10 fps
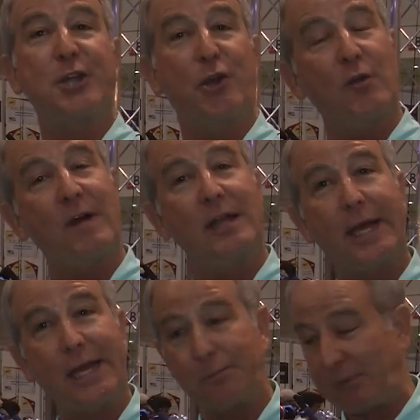at Irvine
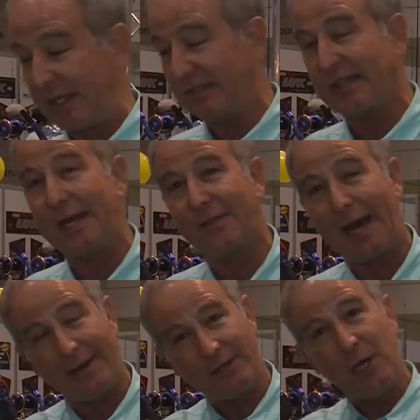Lake and places like
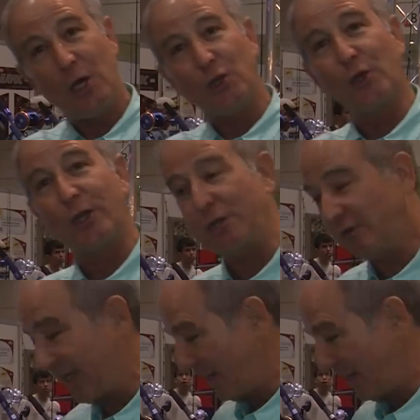that, you're going to use that